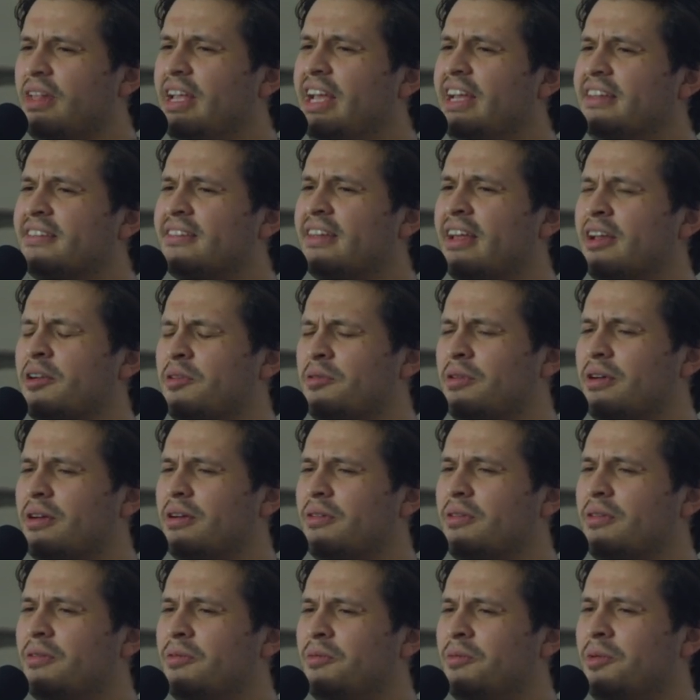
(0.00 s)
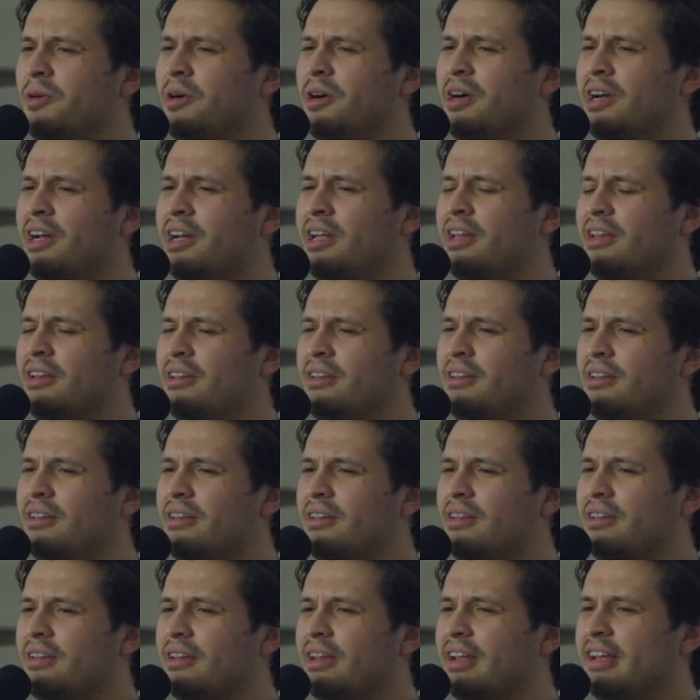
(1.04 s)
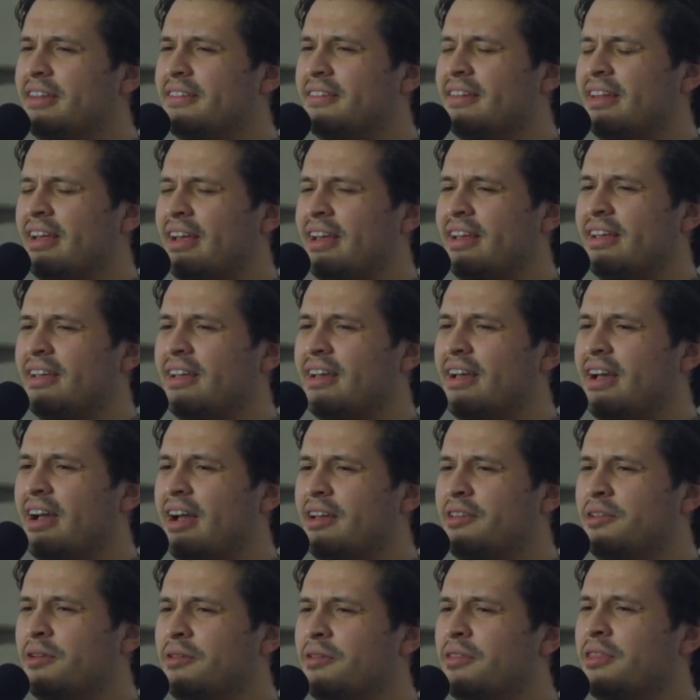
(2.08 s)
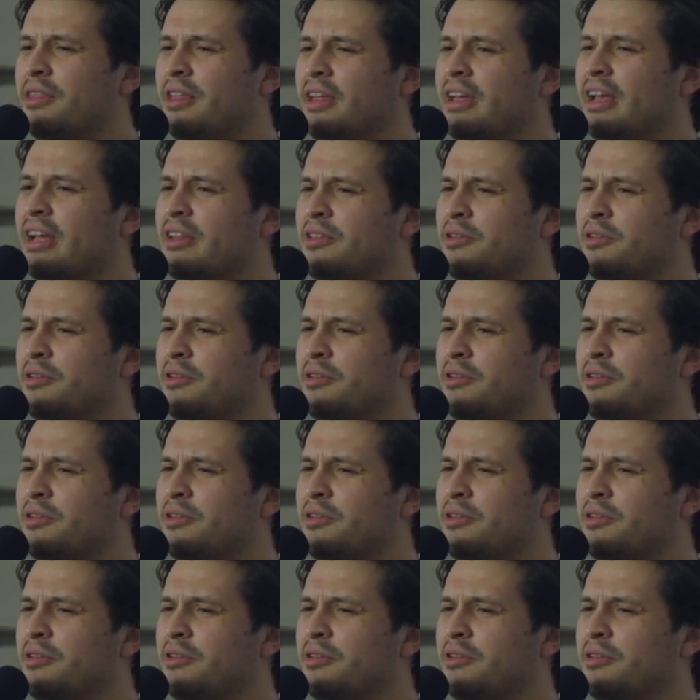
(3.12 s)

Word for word: it's like one, it's like I don't think I